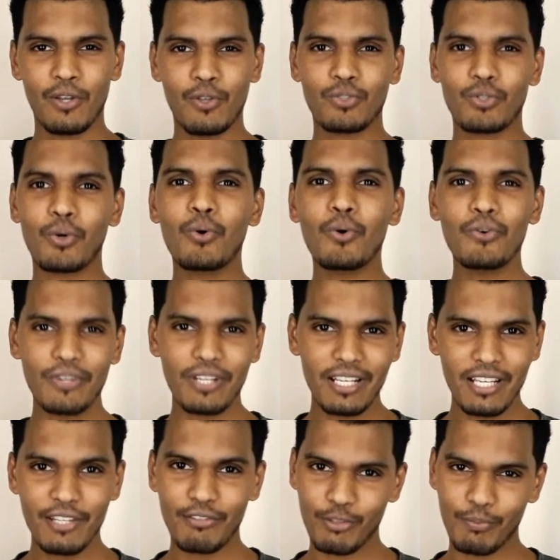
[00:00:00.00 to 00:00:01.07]
So who
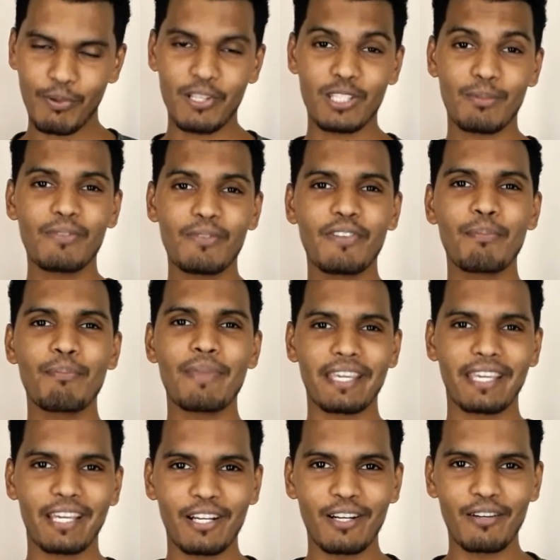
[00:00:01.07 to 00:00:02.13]
really is responsible for the
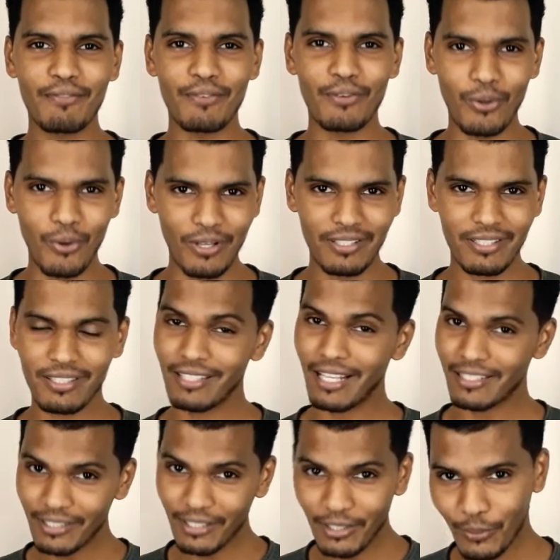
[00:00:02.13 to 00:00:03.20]
making of laws?
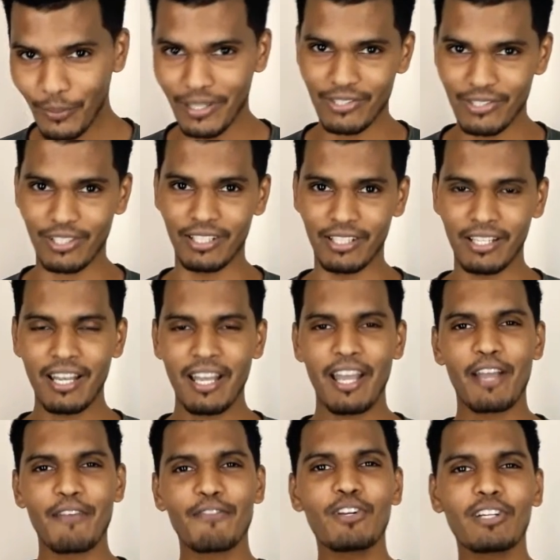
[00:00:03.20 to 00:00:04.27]
That's a good question.
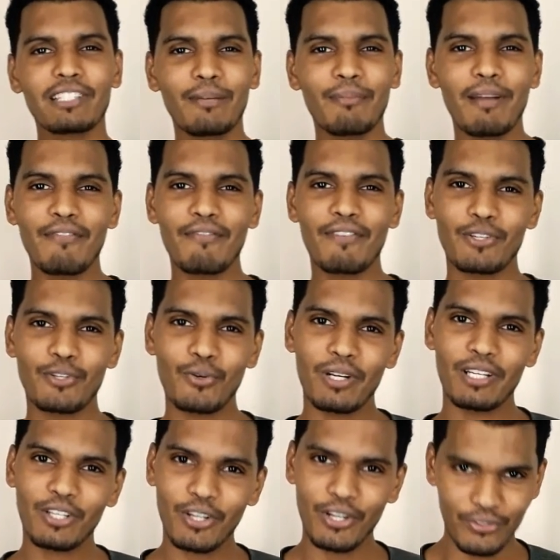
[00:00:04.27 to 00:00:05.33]
If you looked at my video
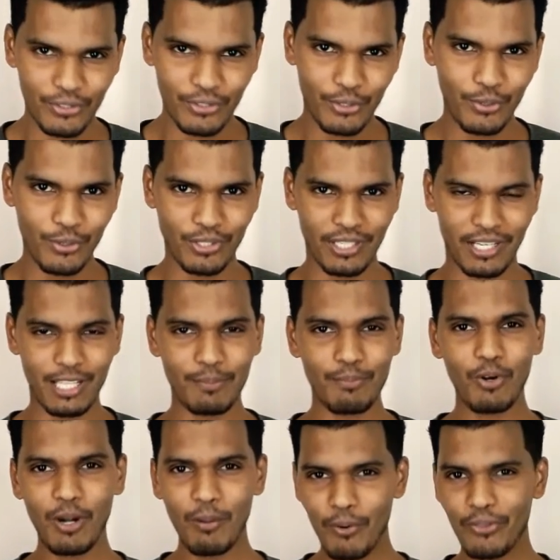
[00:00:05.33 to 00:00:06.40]
on the Constitution, I
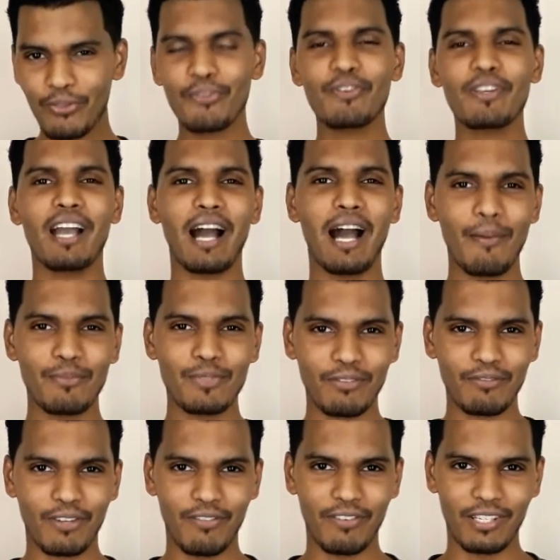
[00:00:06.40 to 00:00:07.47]
spoke about 3 arms
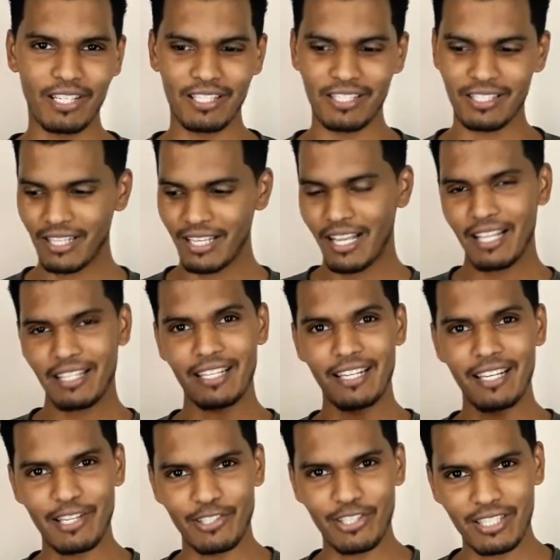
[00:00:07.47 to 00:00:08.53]
of governance: the
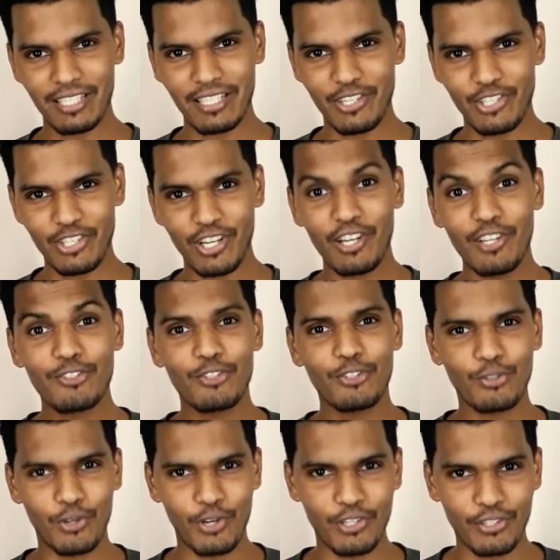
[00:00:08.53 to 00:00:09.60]
legislature, the
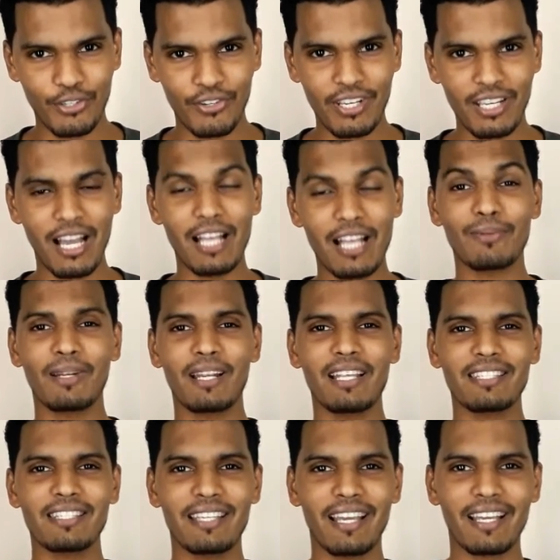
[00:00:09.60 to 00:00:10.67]
judiciary, as well
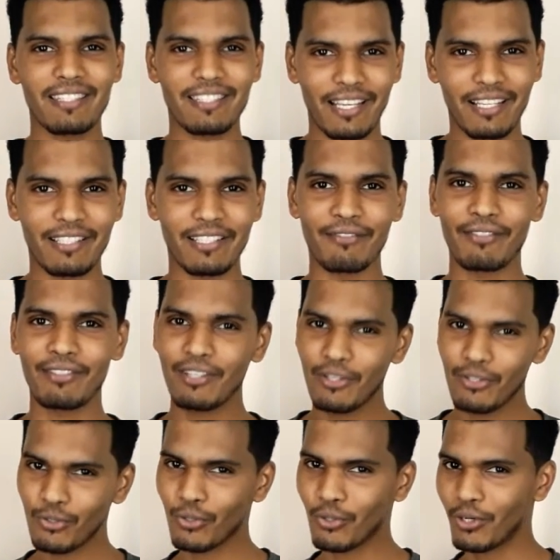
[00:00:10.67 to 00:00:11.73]
as the executive.
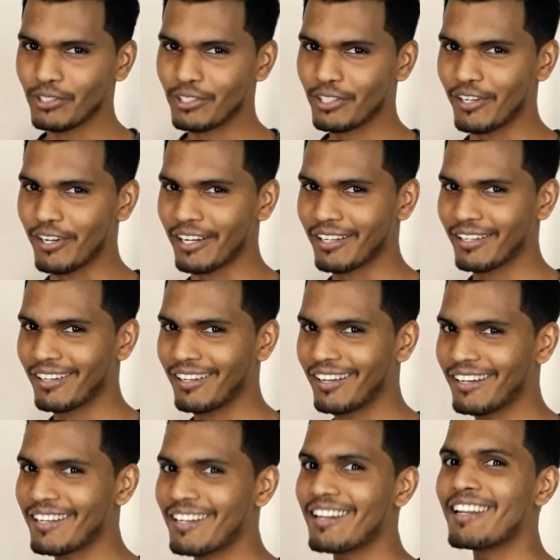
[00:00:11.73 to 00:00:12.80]
So you got it correct.
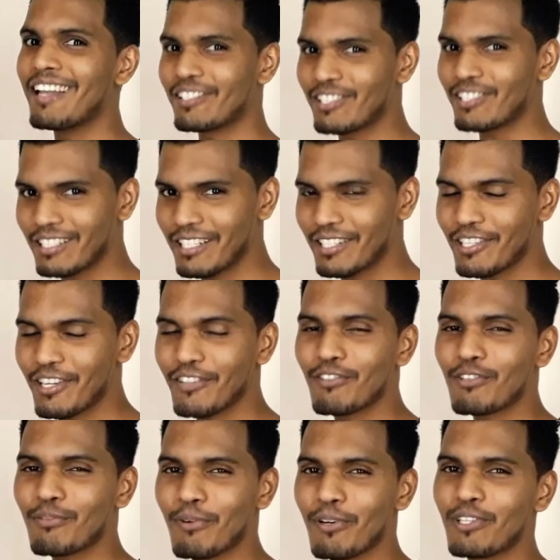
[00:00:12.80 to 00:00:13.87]
The legislature is
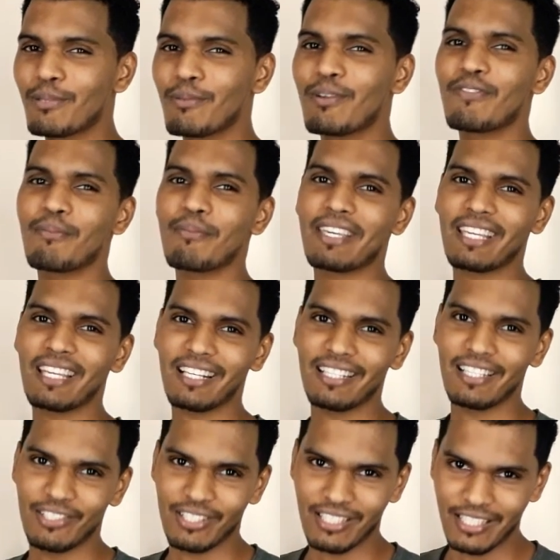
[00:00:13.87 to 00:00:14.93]
responsible for making
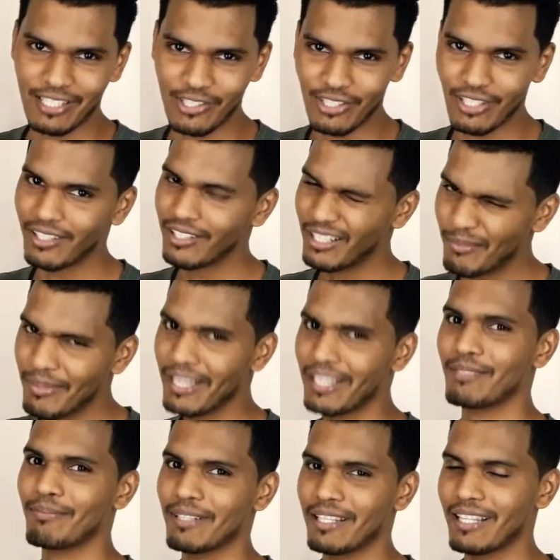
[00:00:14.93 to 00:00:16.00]
legislation. Let me
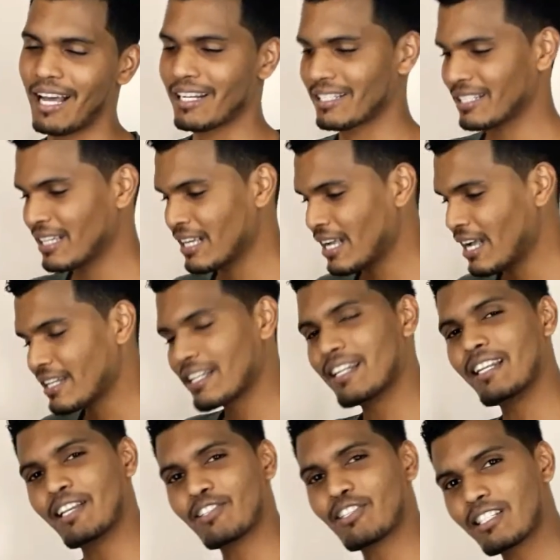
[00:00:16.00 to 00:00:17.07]
explain that. The
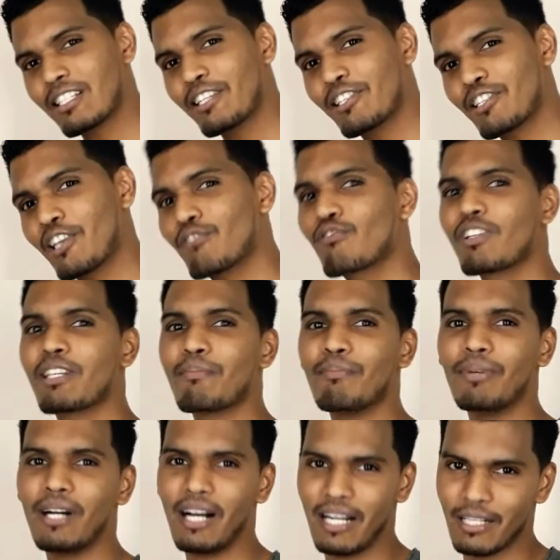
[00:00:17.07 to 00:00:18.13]
legislature is really
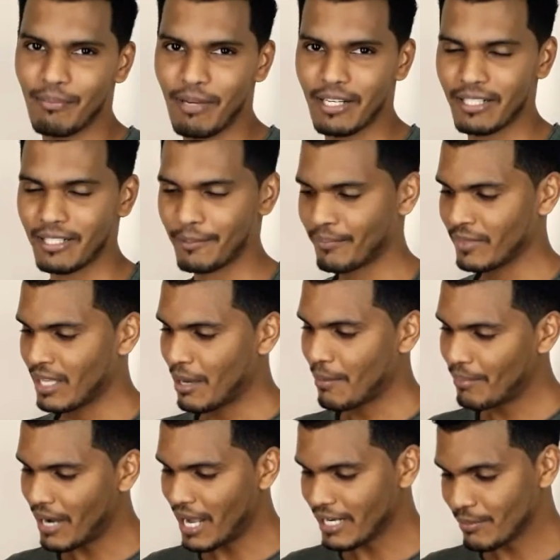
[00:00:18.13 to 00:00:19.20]
Parliament.
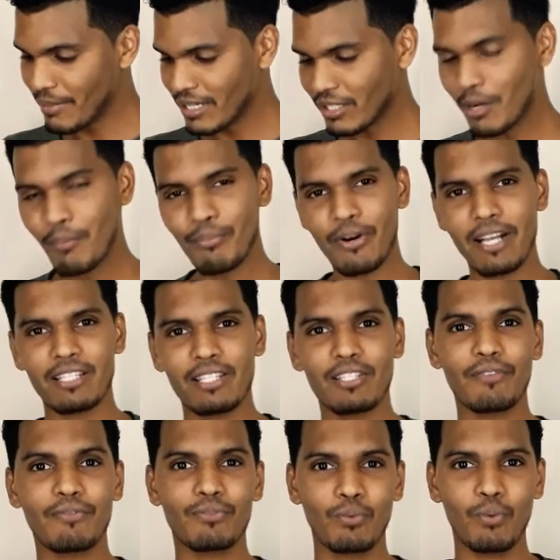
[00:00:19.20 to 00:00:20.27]
Parliament comprises
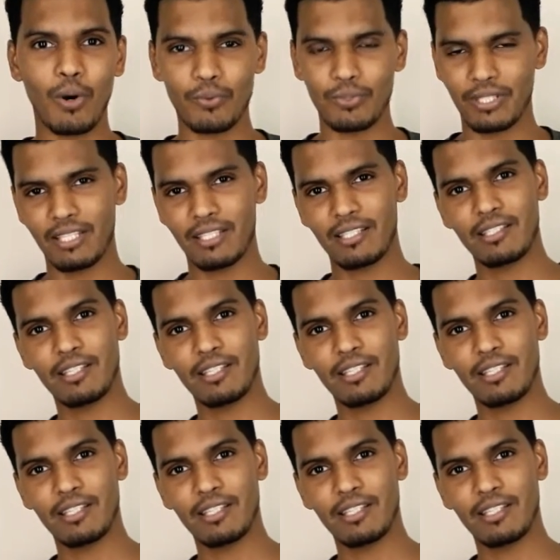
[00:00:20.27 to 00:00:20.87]
of 2 houses.